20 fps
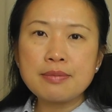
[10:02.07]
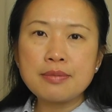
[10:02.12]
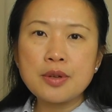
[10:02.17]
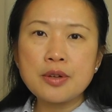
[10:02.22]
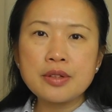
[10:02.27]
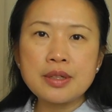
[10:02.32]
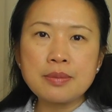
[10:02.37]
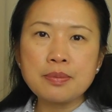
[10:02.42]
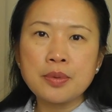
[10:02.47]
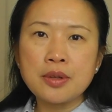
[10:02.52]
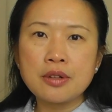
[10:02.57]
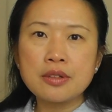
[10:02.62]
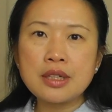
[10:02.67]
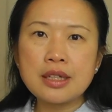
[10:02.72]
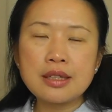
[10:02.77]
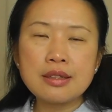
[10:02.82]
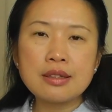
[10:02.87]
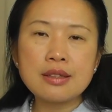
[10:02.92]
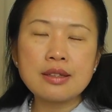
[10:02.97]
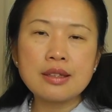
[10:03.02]
more
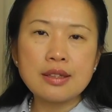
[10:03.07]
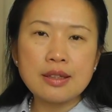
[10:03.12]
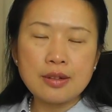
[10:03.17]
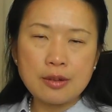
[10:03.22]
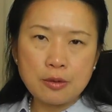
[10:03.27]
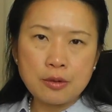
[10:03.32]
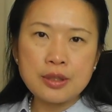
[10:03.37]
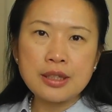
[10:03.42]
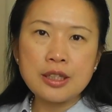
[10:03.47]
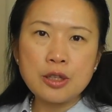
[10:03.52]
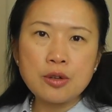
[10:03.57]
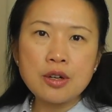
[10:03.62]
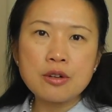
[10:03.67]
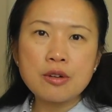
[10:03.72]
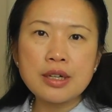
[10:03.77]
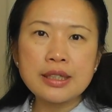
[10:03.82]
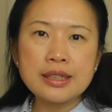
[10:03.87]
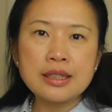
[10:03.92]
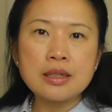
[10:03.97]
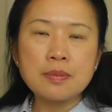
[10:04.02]
important when you are
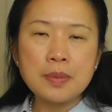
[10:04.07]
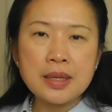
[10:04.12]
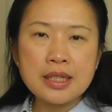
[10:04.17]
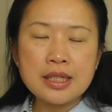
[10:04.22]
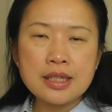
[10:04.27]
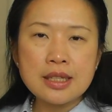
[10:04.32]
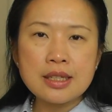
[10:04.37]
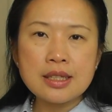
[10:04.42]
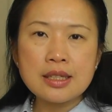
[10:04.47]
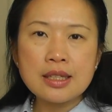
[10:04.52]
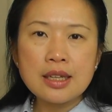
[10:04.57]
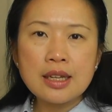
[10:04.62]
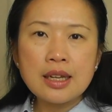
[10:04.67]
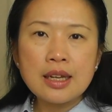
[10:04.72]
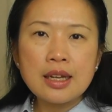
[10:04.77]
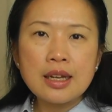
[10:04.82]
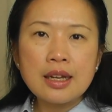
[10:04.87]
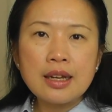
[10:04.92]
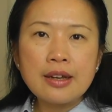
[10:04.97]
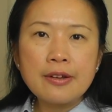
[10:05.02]
running the business.
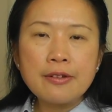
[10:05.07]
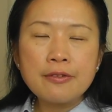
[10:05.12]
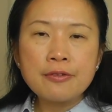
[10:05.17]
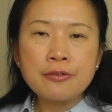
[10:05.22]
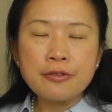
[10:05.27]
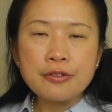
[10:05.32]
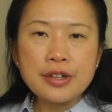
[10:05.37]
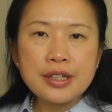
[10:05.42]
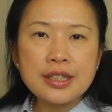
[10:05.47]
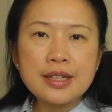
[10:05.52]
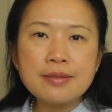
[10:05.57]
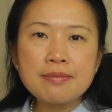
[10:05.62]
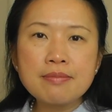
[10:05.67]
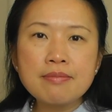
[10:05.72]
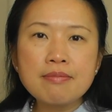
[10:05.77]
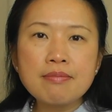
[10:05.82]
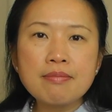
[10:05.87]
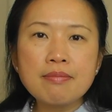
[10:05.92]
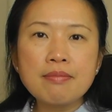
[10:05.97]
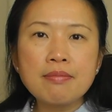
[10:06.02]

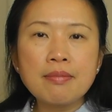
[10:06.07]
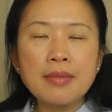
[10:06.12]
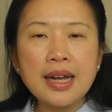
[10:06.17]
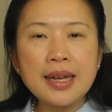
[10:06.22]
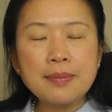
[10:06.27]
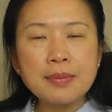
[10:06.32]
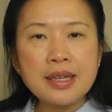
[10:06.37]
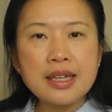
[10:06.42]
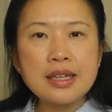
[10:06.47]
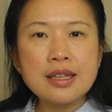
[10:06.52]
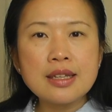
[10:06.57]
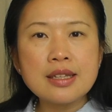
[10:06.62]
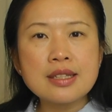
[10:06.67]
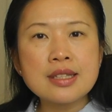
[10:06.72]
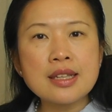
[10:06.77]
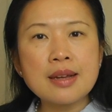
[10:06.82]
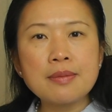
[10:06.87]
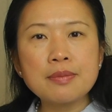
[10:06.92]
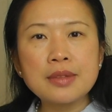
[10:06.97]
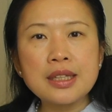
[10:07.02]
Freedom might be
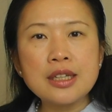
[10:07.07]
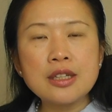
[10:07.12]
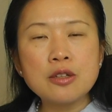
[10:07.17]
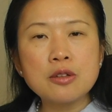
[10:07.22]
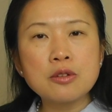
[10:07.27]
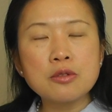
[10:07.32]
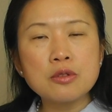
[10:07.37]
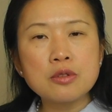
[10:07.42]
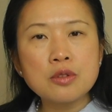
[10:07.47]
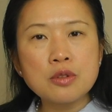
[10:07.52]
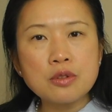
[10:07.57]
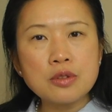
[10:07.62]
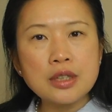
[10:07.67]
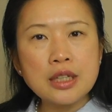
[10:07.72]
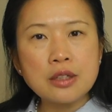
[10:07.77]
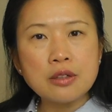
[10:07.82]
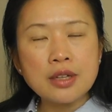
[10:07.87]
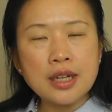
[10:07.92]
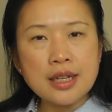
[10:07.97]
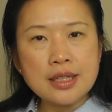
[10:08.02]
something you do need
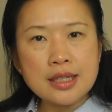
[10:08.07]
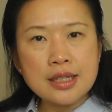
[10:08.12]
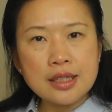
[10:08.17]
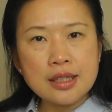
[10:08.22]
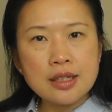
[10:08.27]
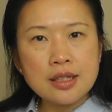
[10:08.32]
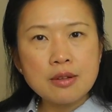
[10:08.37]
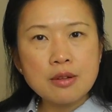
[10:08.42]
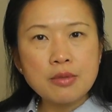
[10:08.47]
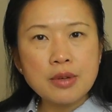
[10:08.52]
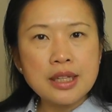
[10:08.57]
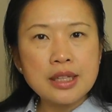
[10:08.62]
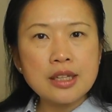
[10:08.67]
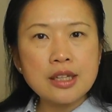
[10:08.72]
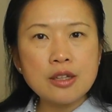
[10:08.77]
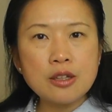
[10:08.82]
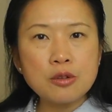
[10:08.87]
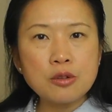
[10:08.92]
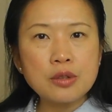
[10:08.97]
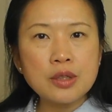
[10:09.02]
to consider, whether
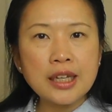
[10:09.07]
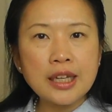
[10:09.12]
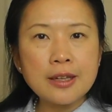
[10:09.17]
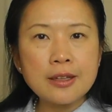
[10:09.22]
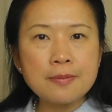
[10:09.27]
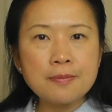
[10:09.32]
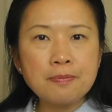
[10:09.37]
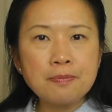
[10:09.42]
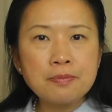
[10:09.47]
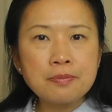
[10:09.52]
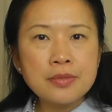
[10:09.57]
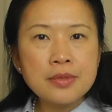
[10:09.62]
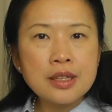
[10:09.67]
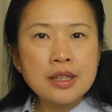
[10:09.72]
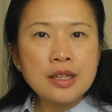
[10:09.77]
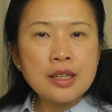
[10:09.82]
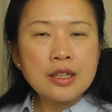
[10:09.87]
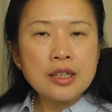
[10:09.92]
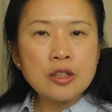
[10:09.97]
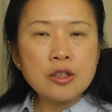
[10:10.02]
you can
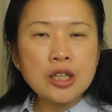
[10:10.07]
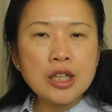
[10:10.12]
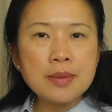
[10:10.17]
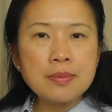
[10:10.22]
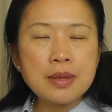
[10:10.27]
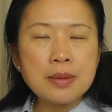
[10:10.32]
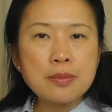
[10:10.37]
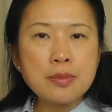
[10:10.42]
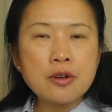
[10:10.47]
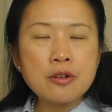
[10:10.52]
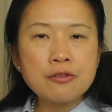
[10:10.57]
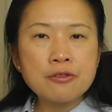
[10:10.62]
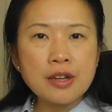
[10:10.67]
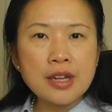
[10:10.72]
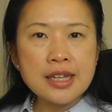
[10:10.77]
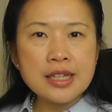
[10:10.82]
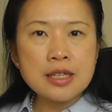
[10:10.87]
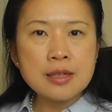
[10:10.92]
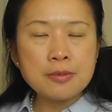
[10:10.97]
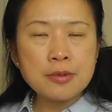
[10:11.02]
be more
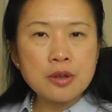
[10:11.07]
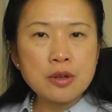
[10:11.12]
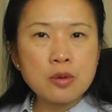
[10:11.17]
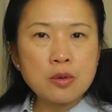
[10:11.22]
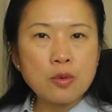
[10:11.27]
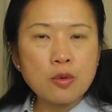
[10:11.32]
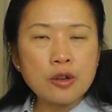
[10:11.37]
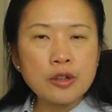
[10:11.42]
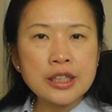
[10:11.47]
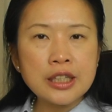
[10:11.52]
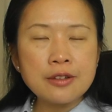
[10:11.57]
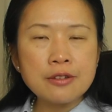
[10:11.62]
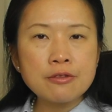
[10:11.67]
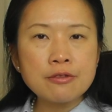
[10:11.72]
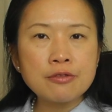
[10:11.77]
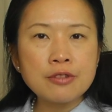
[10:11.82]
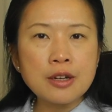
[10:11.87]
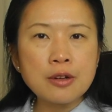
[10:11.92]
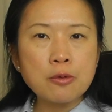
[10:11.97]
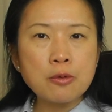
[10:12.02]
flexible, working
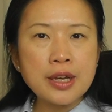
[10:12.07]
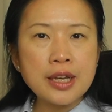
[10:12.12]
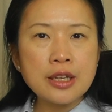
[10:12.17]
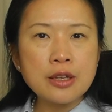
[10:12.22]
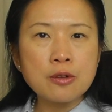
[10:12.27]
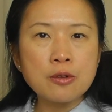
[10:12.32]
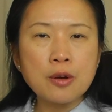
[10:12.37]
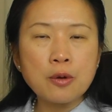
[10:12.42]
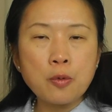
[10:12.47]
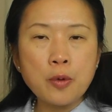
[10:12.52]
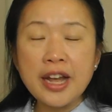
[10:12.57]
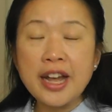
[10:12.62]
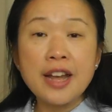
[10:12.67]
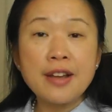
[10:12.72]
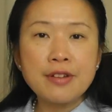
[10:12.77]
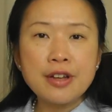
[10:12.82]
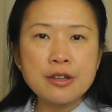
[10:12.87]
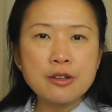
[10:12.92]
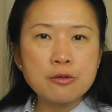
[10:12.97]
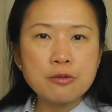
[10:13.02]
from
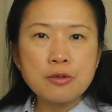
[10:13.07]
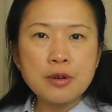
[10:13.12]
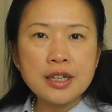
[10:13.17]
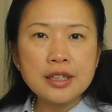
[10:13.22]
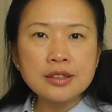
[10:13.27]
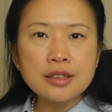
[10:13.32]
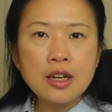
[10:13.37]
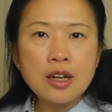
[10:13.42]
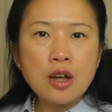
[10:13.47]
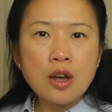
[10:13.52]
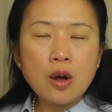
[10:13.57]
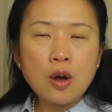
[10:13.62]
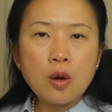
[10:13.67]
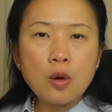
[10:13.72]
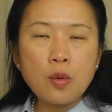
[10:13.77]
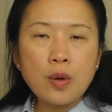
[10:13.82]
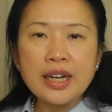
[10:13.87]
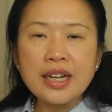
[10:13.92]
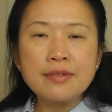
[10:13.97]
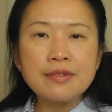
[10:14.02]
wherever you want or
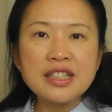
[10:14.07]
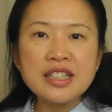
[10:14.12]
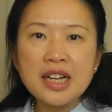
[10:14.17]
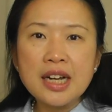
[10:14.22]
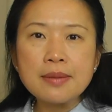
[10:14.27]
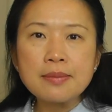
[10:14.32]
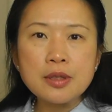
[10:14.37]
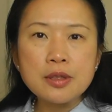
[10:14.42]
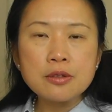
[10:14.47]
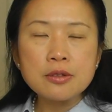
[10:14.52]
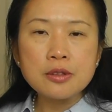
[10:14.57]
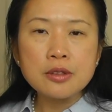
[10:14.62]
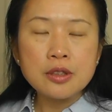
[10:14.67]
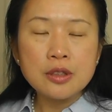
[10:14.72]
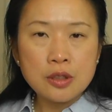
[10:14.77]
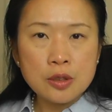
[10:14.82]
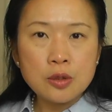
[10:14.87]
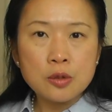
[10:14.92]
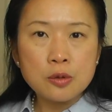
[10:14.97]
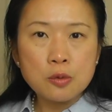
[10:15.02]
whatever time
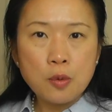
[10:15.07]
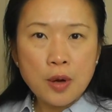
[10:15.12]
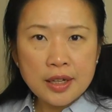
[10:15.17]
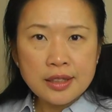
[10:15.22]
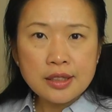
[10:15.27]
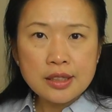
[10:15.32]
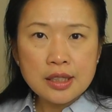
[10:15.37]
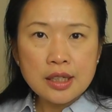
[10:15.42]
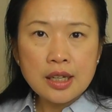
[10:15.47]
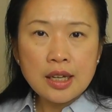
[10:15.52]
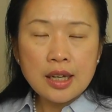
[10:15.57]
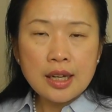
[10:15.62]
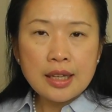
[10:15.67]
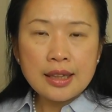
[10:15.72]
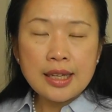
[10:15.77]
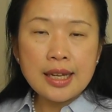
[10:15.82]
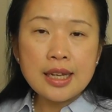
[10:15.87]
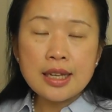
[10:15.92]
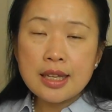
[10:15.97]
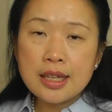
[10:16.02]
you want.
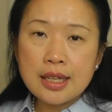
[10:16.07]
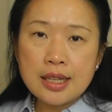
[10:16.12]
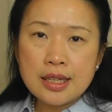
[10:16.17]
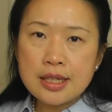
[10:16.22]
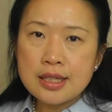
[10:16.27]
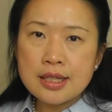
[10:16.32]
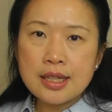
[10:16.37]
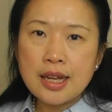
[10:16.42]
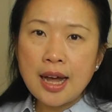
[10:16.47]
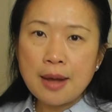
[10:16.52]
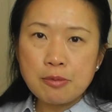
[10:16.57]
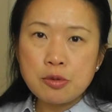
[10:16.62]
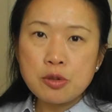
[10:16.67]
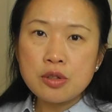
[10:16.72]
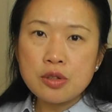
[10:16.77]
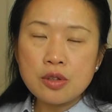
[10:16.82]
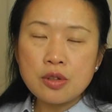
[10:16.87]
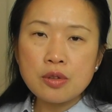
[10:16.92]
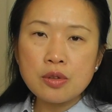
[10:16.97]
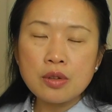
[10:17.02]
That is up to
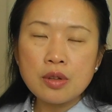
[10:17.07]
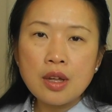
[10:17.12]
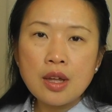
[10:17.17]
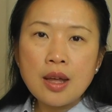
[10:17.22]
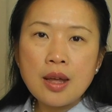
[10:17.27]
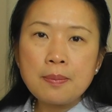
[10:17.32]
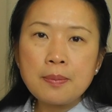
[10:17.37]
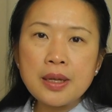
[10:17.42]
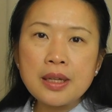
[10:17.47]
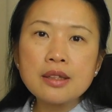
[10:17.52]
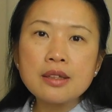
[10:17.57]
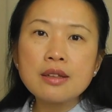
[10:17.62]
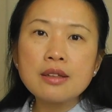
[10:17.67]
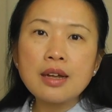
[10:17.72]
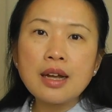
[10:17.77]
you. But